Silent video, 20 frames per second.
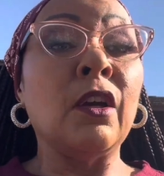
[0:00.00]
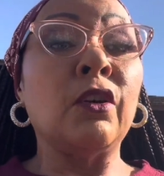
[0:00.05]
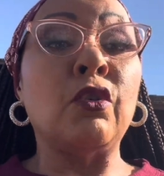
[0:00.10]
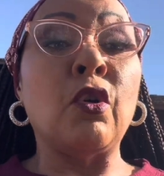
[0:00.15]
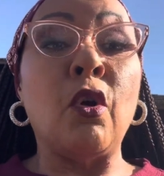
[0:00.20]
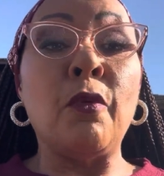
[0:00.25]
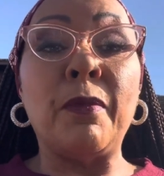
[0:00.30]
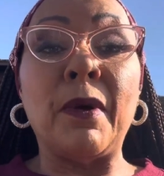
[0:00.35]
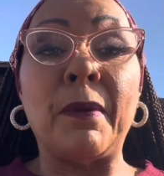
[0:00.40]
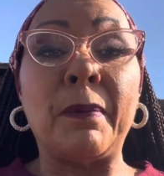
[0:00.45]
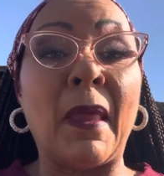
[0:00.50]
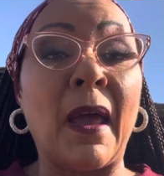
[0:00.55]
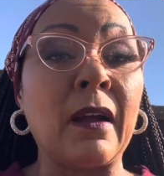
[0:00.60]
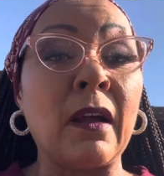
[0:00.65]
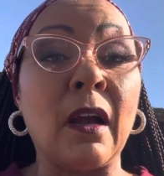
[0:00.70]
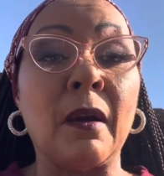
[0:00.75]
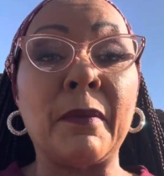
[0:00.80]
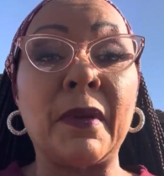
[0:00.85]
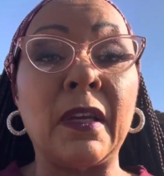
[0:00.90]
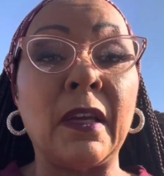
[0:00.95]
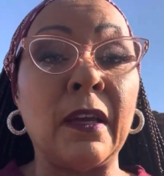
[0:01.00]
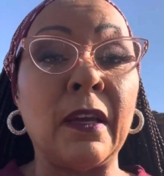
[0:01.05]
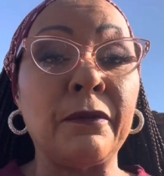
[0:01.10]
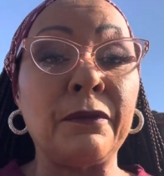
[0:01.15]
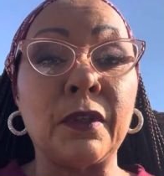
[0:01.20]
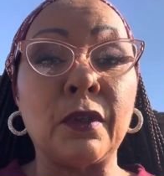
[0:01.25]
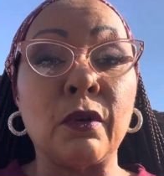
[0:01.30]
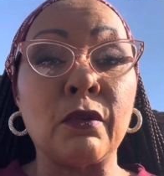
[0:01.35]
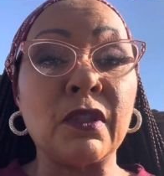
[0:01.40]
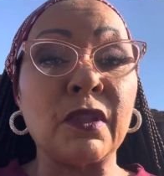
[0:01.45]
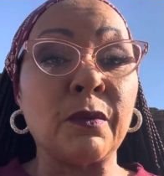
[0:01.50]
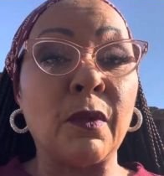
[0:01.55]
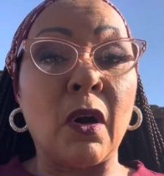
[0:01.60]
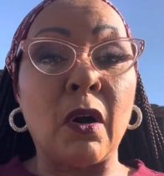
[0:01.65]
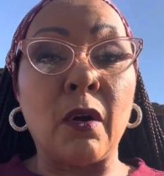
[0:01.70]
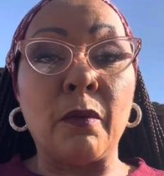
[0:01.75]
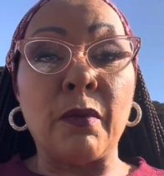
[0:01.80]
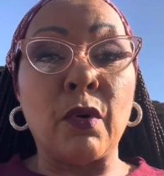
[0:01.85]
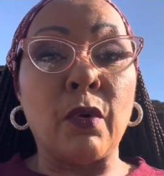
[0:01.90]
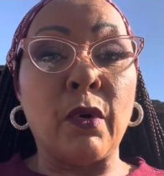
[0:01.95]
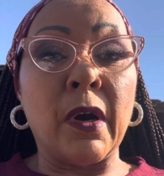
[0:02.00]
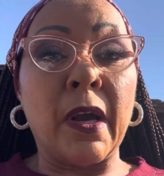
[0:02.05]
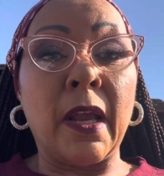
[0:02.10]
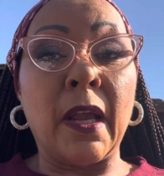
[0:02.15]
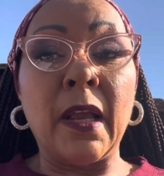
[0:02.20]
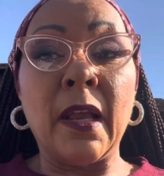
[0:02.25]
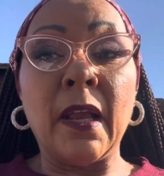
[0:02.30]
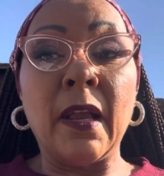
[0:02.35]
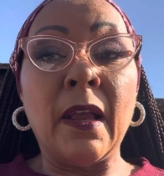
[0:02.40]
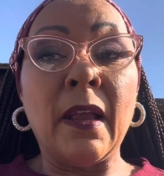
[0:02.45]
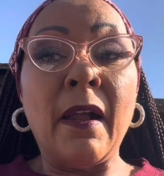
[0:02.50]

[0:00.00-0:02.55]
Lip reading: Nope, I'm not coming there for no small boy.